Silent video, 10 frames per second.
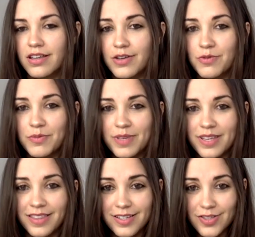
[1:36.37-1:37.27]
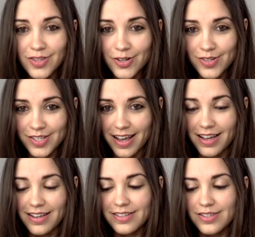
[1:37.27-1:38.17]
it will be this
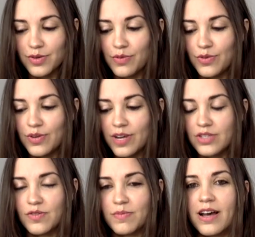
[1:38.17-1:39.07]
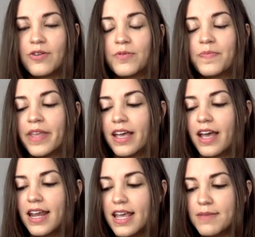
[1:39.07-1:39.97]
Thursday, so in a few days from now,
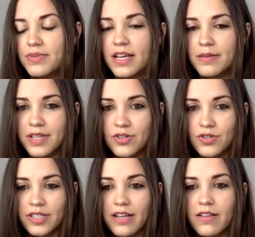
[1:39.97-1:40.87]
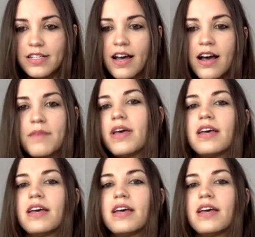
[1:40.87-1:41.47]
at 8 p.m. Central Daylight Time.